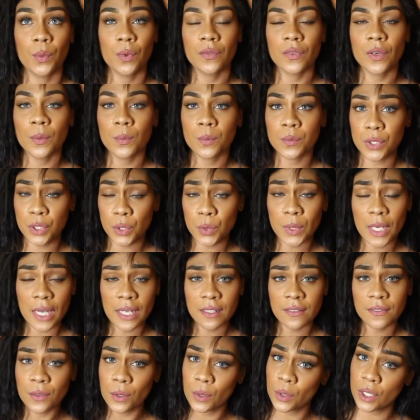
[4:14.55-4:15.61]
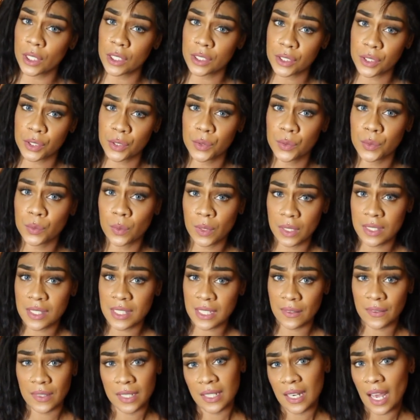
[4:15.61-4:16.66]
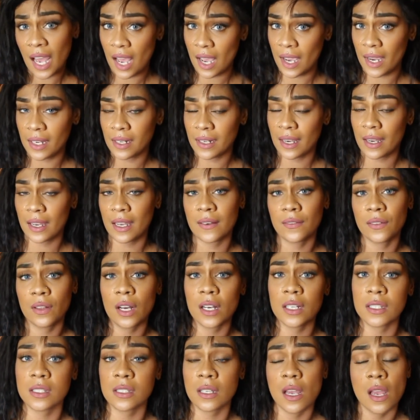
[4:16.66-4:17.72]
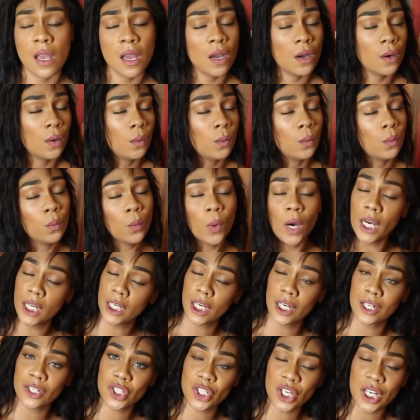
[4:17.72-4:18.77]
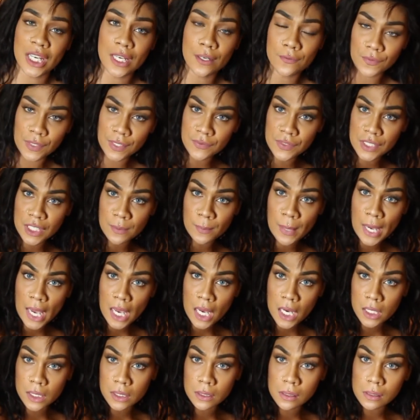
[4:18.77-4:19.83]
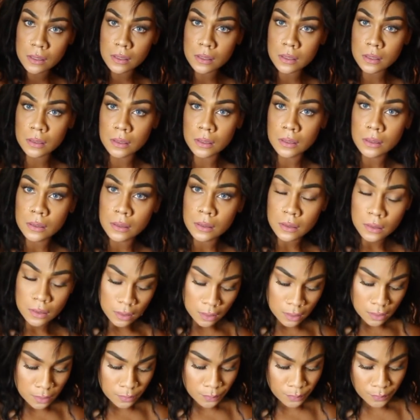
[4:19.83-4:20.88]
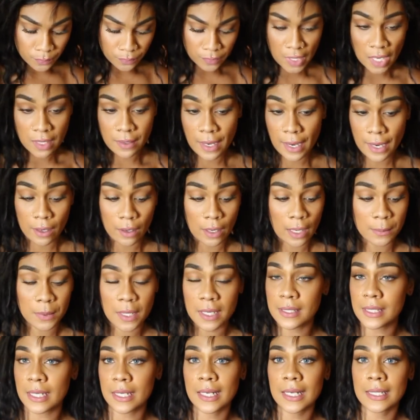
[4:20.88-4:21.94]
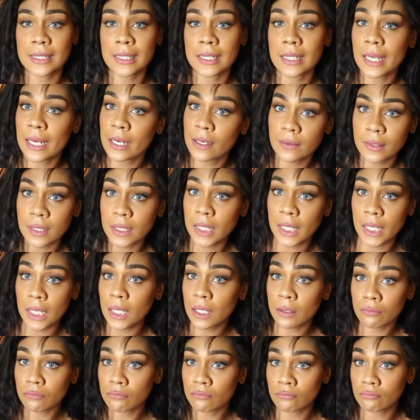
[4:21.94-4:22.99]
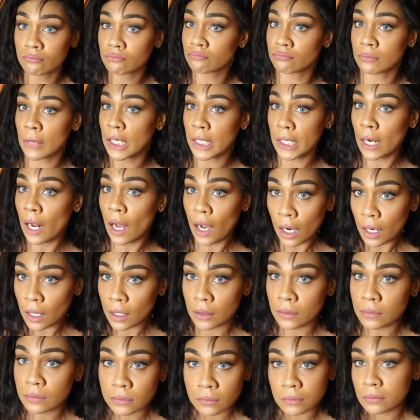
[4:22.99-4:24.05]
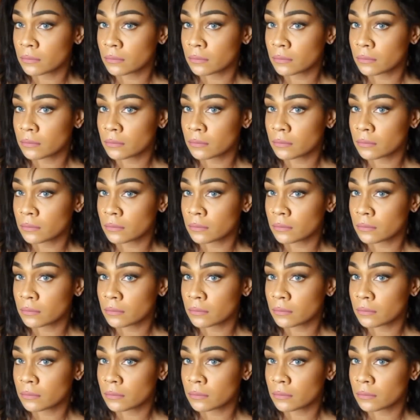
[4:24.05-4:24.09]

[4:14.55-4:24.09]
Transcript: From 294 to 179, I have lost 115 pounds. Now, I'm not saying I did it healthily, not at all.